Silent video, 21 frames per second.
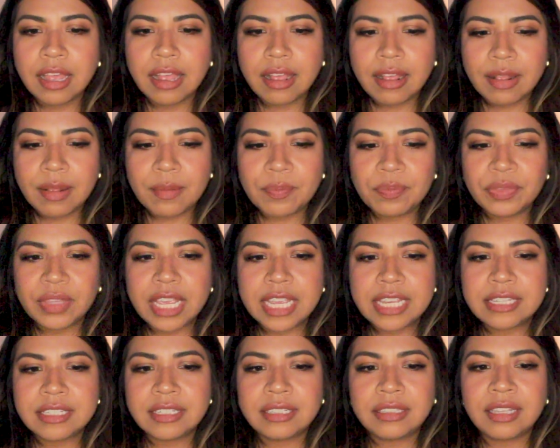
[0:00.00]

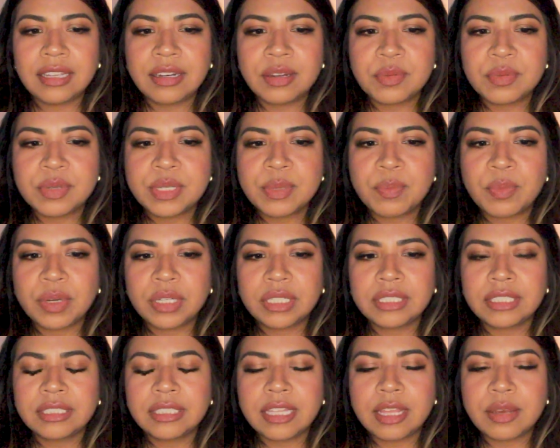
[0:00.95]
I said that it was a
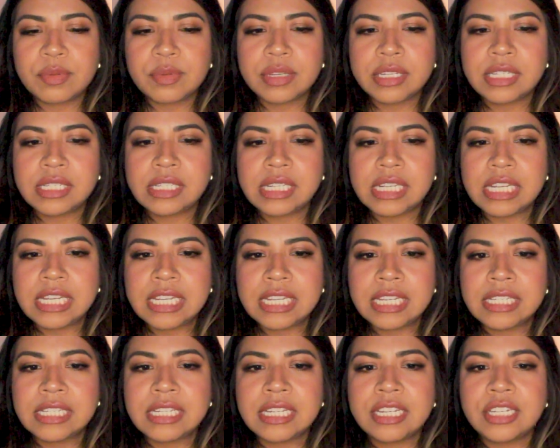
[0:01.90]
book that was
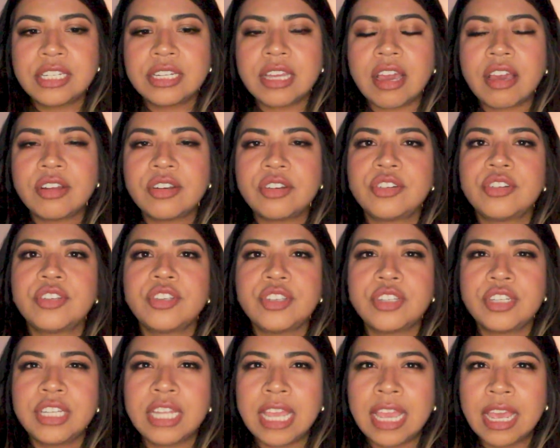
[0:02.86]
easy to
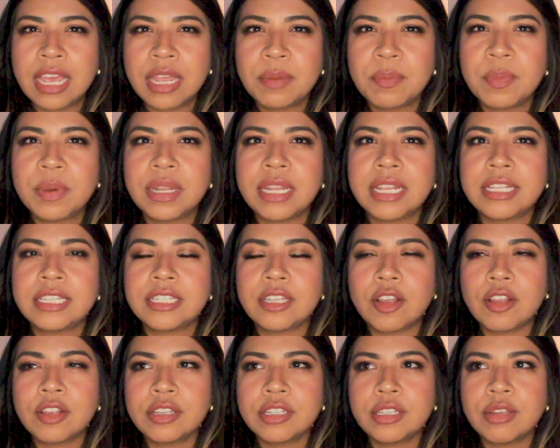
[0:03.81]
understand, but it's
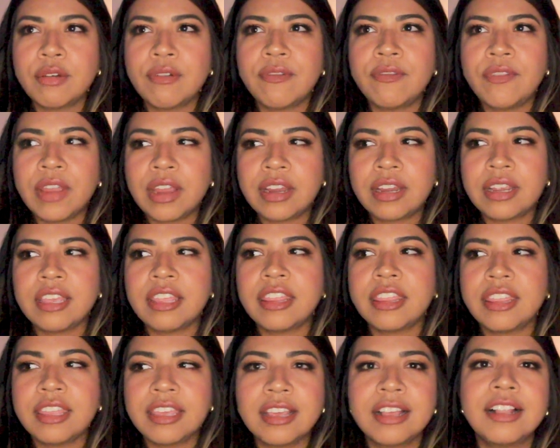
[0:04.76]
also very
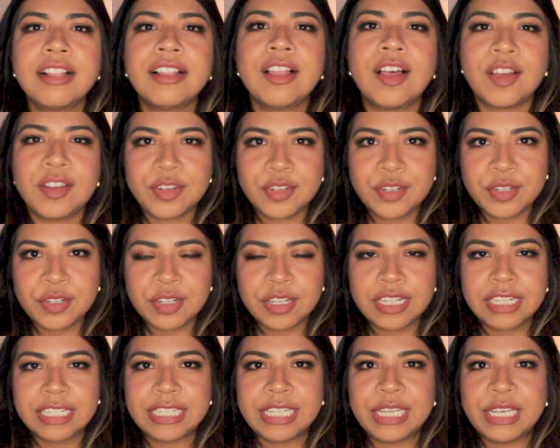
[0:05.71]

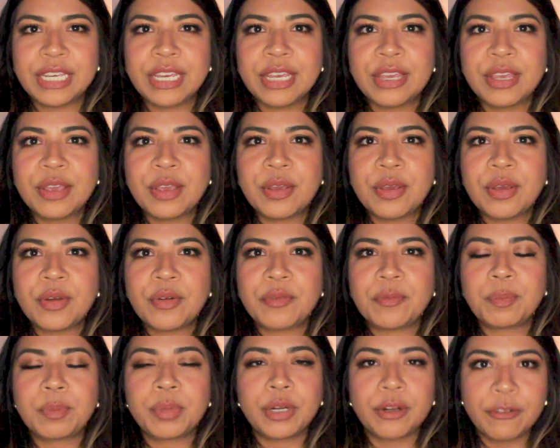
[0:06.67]
theologically
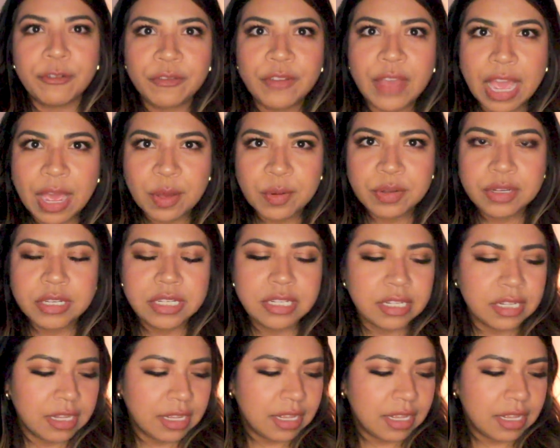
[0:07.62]
profound.